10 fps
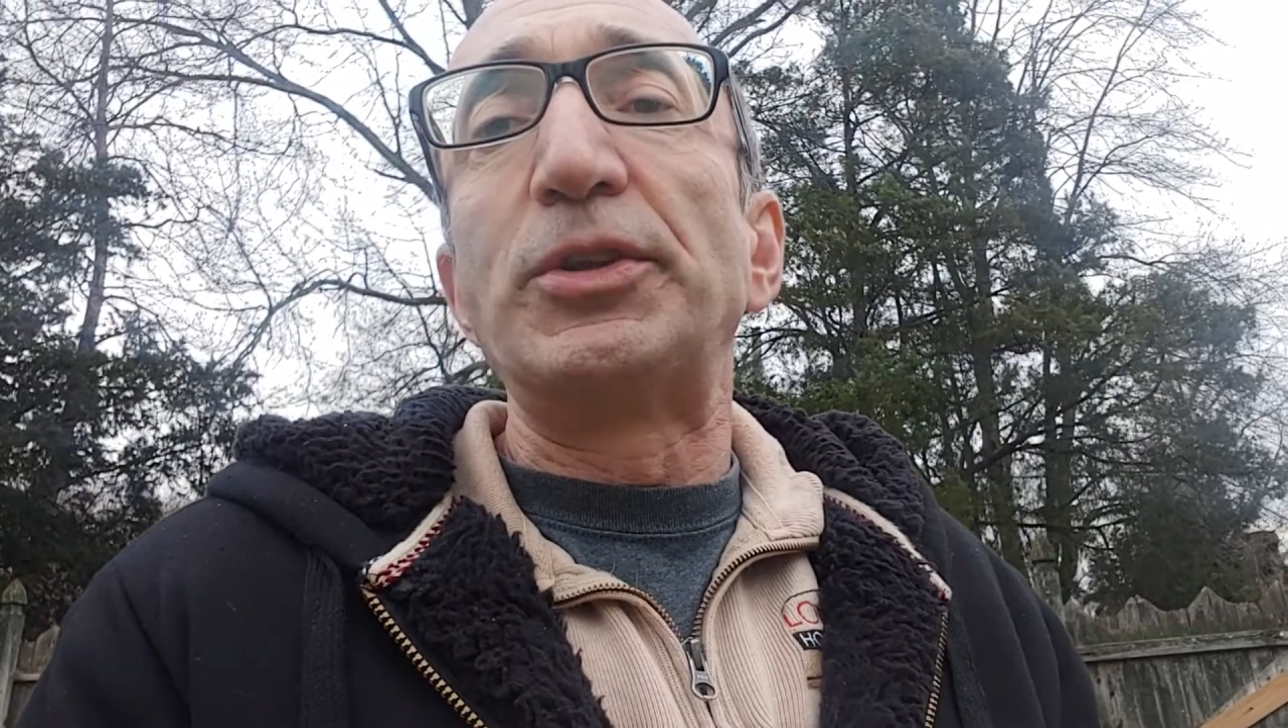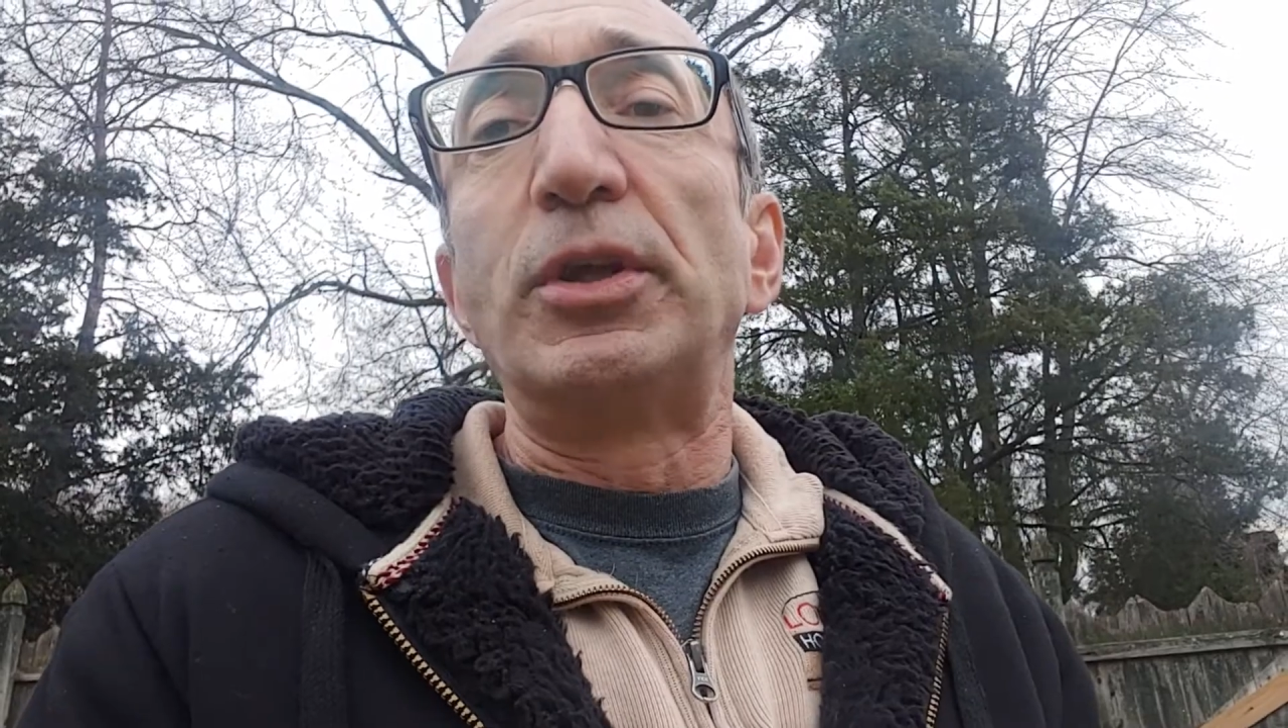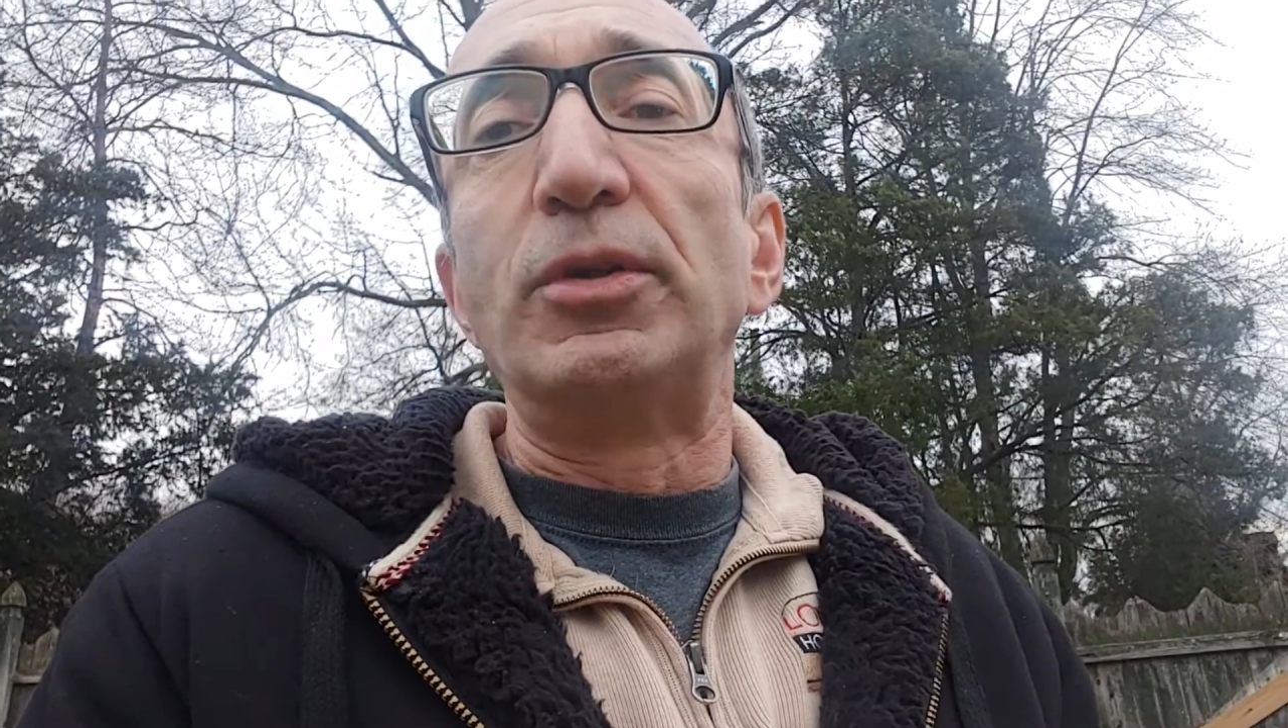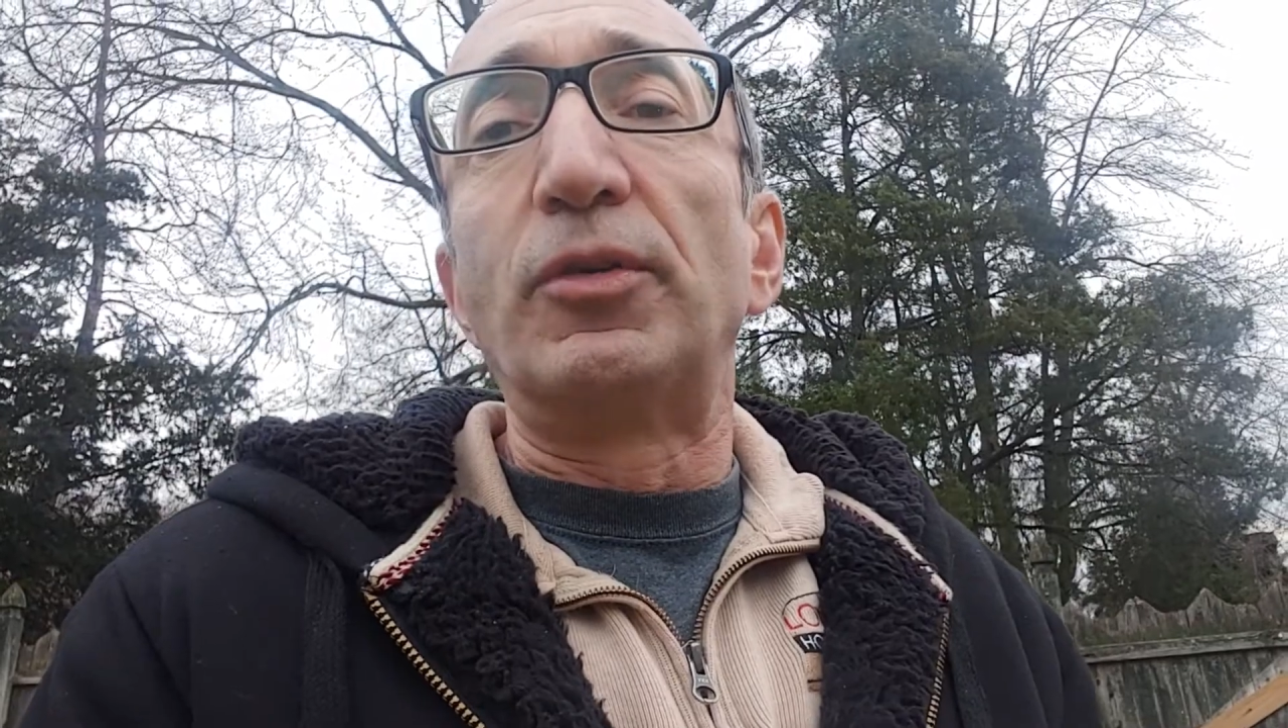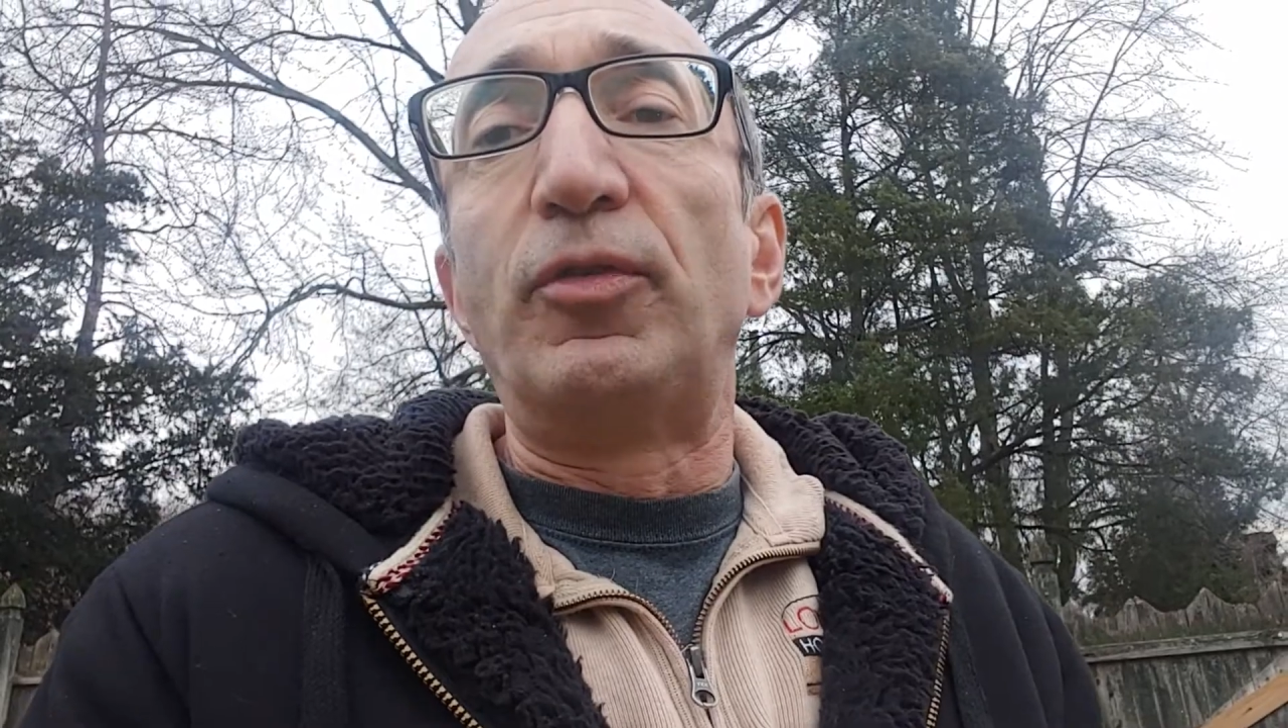to
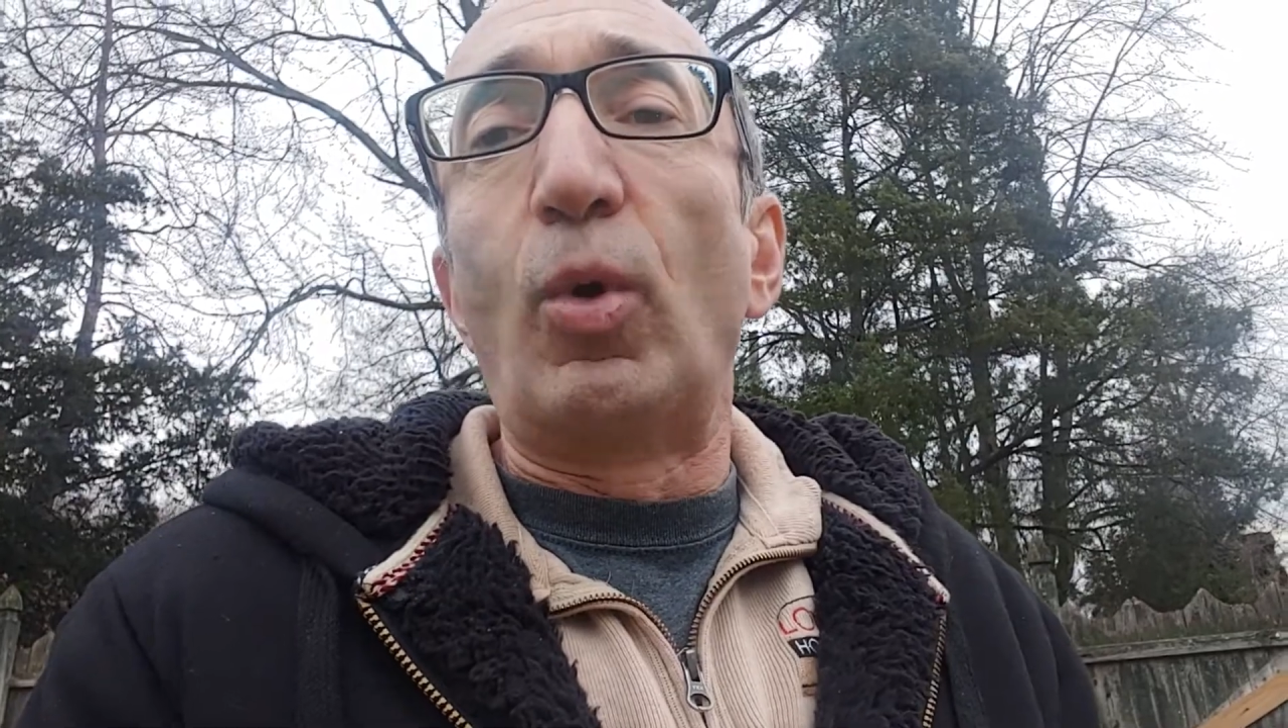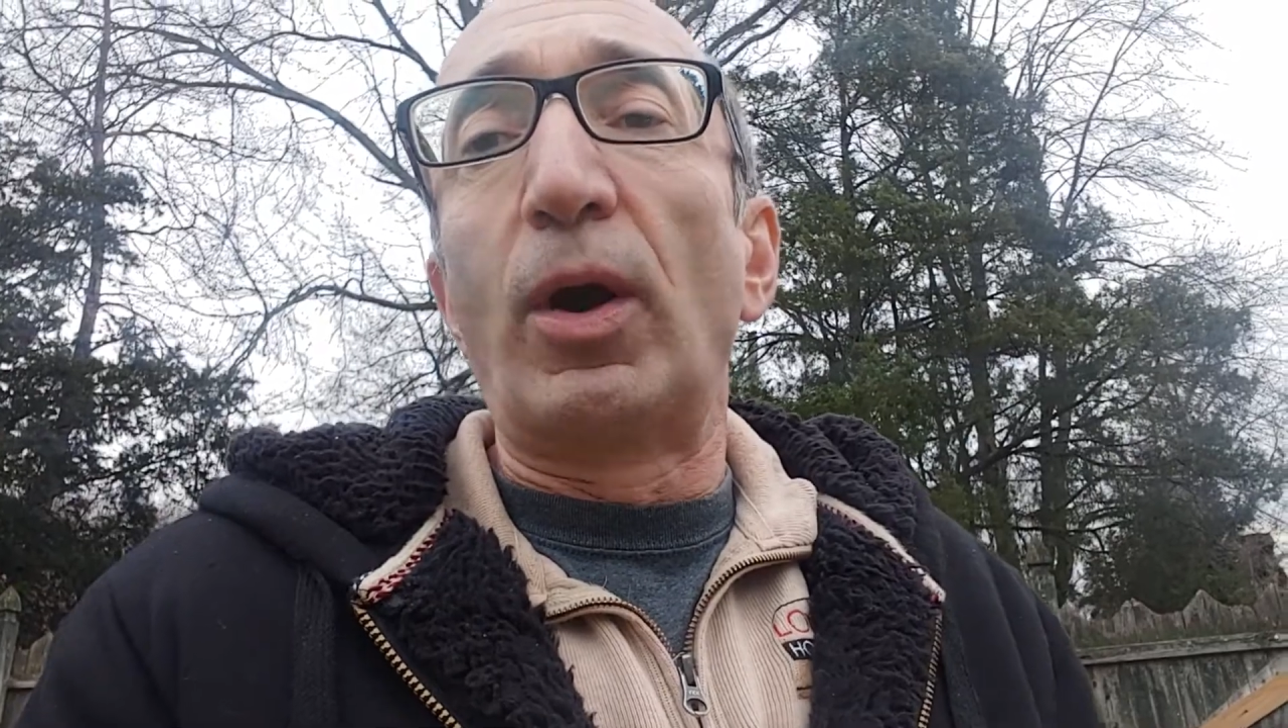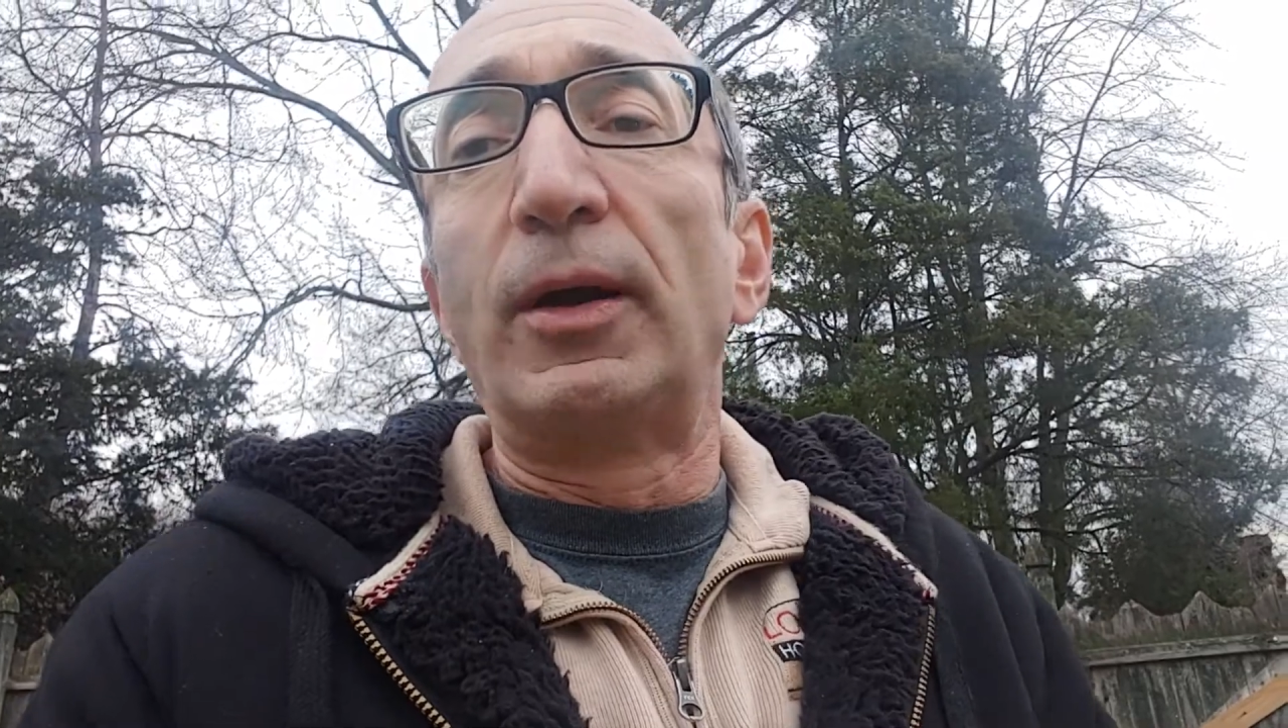look for.